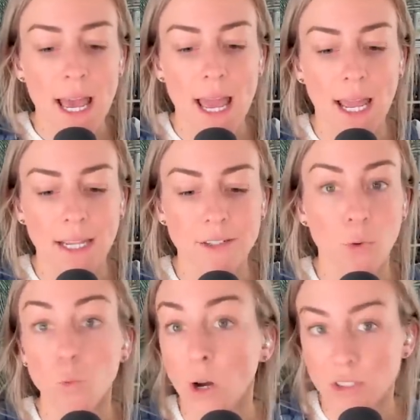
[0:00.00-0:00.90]
and
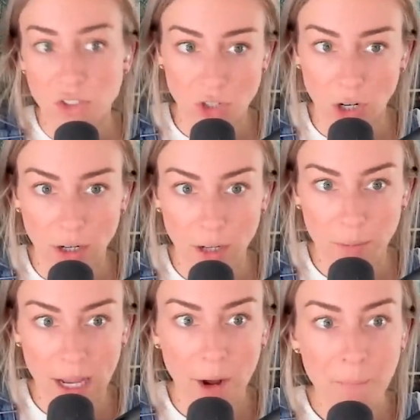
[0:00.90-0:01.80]
one startup
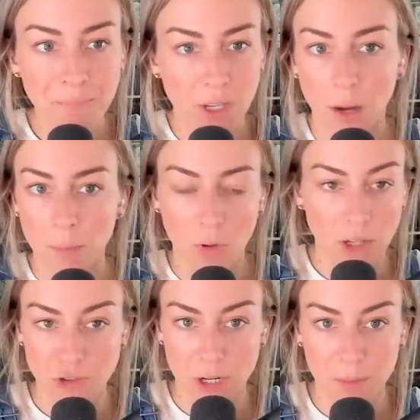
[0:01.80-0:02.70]
now, a couple
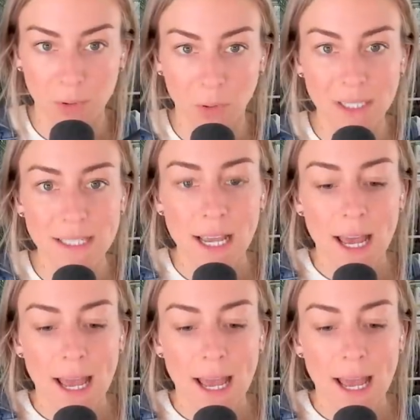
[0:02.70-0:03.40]
hundred employees.